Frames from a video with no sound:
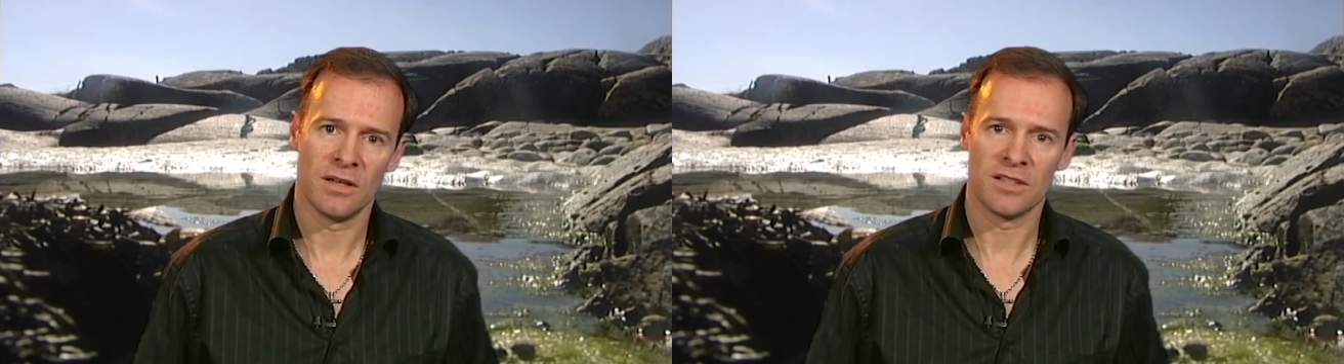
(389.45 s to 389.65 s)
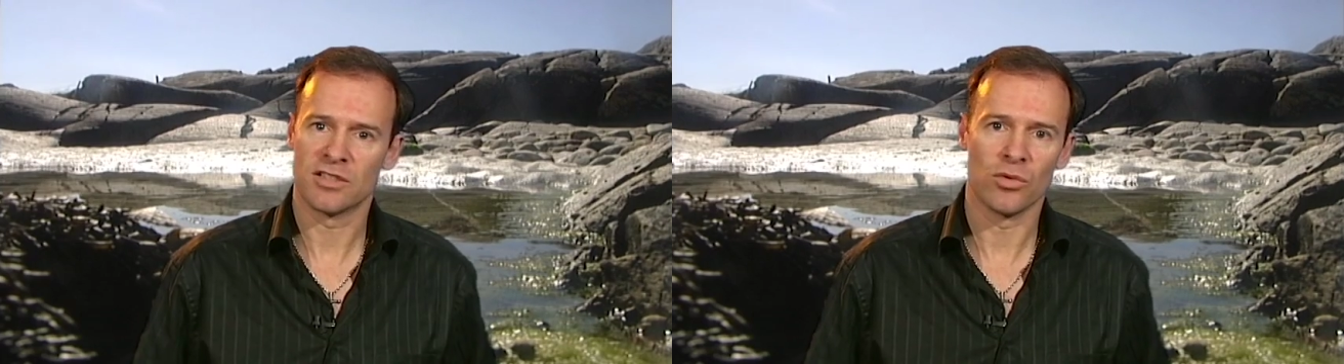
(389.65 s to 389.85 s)

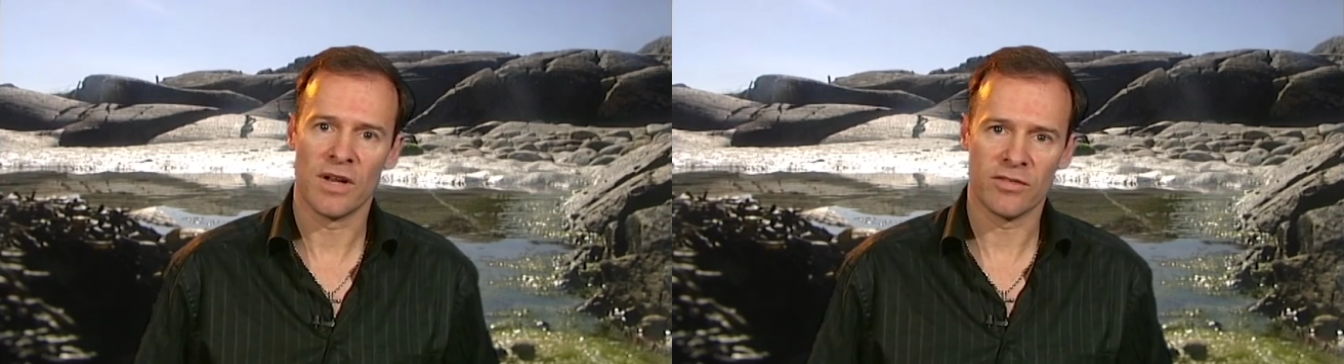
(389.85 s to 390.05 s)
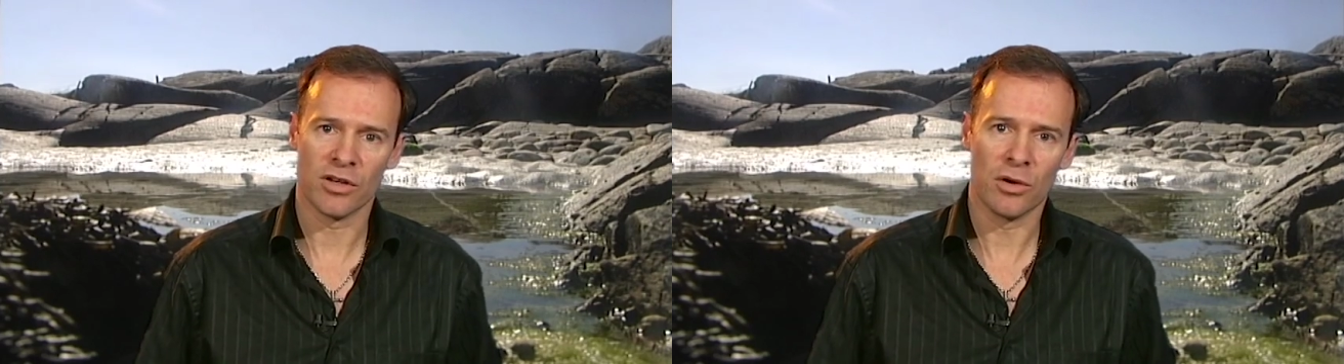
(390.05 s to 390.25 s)
and so
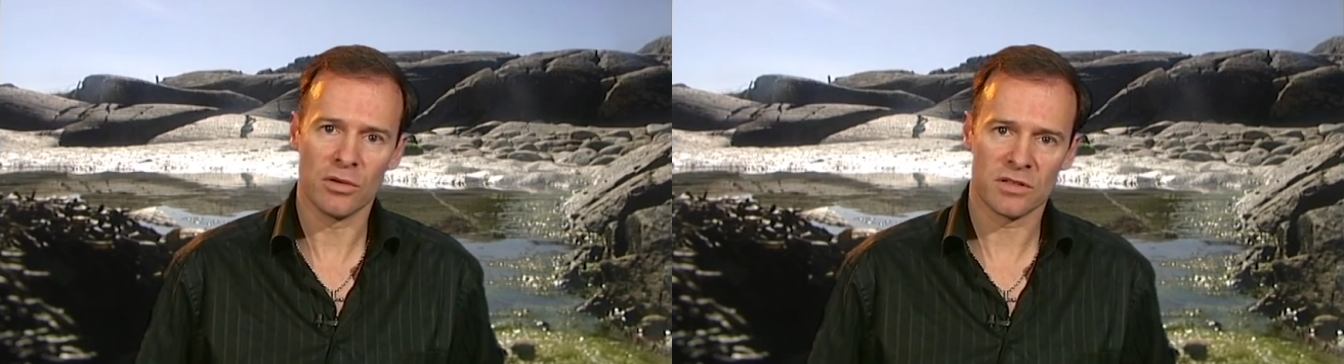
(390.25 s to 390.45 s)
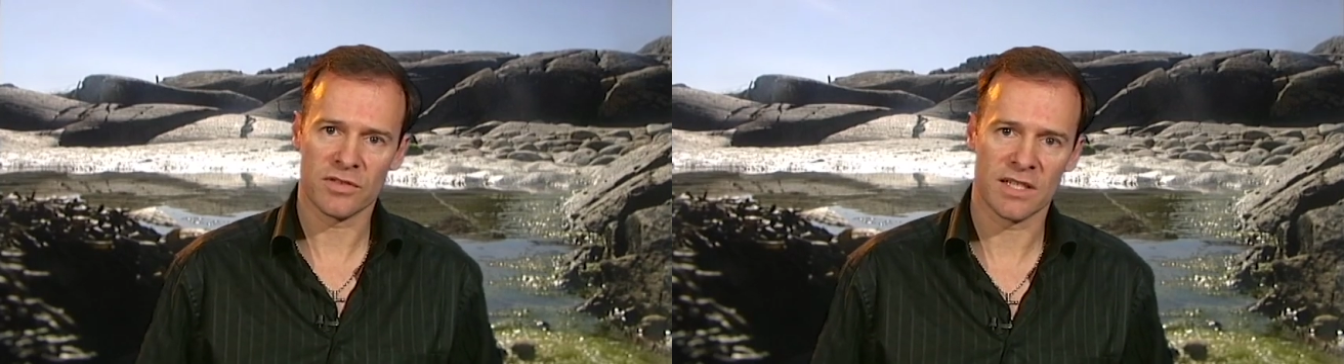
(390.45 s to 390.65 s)
never
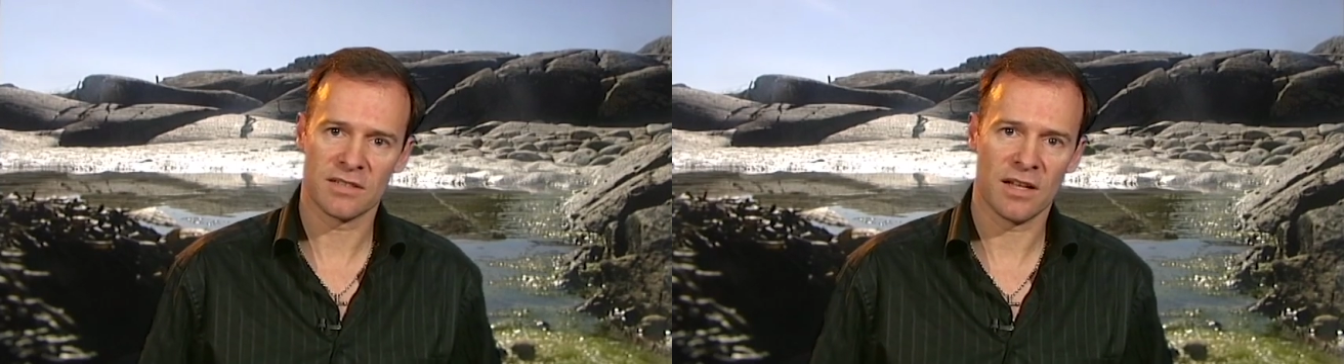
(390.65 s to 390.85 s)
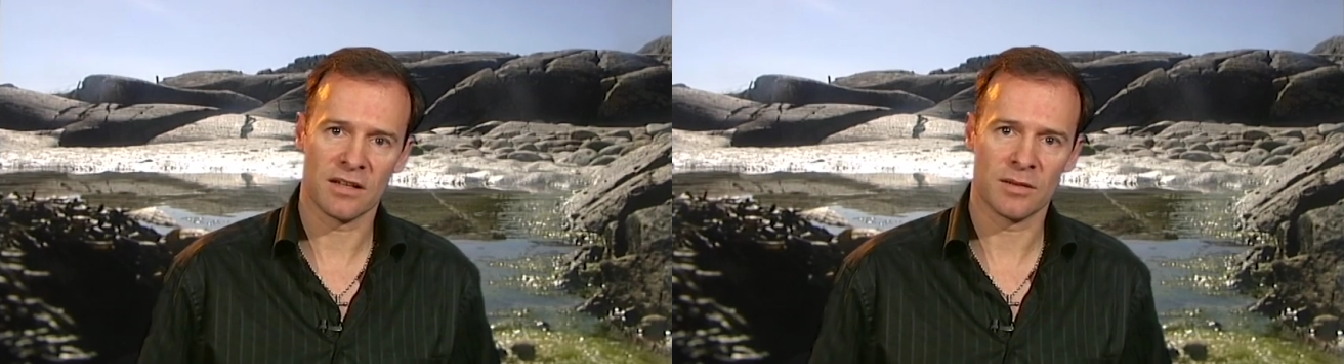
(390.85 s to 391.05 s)
goes for that
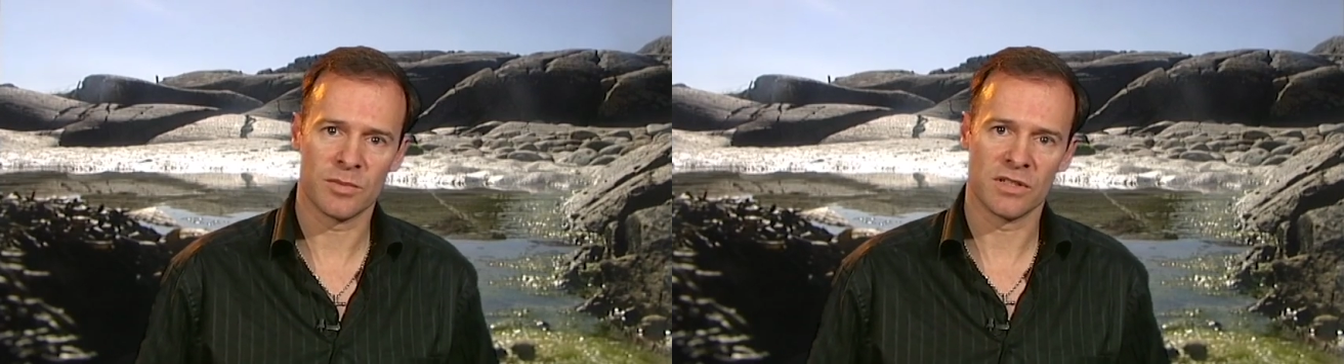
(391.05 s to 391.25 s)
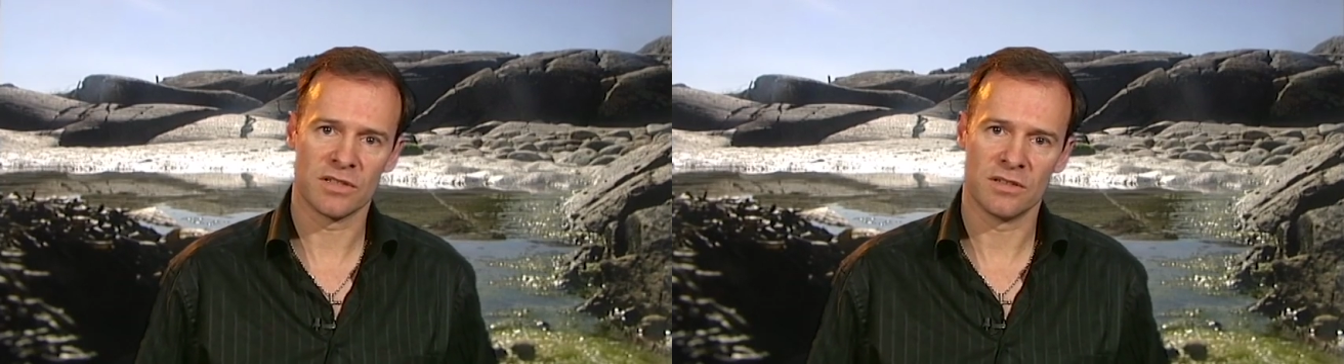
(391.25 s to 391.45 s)
talent
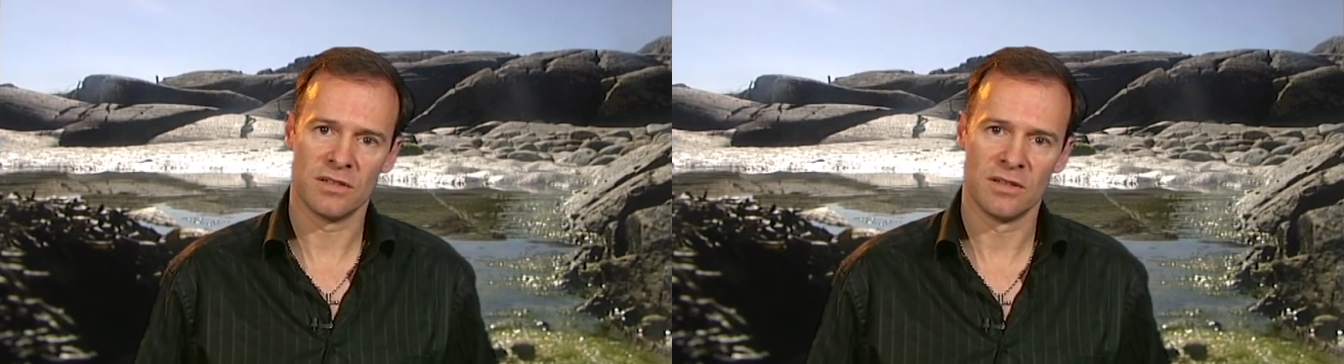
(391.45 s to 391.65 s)
competition.